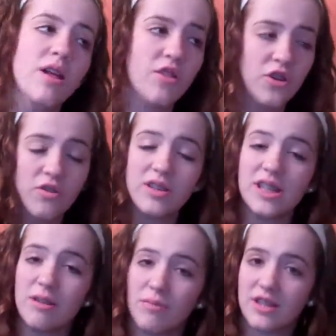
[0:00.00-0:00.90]
The New
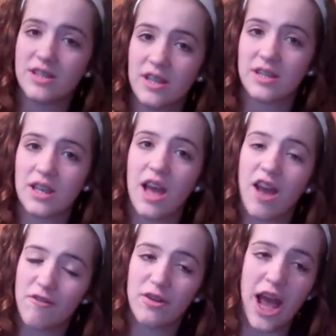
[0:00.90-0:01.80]
Zealand mudsnails
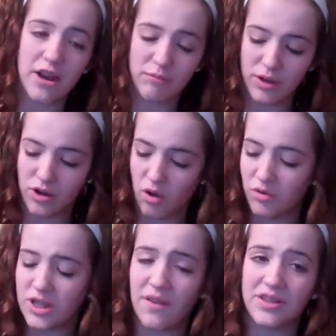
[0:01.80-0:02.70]
have been
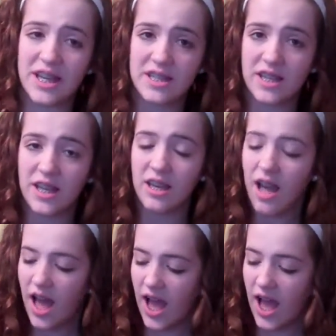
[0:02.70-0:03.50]
known to have a density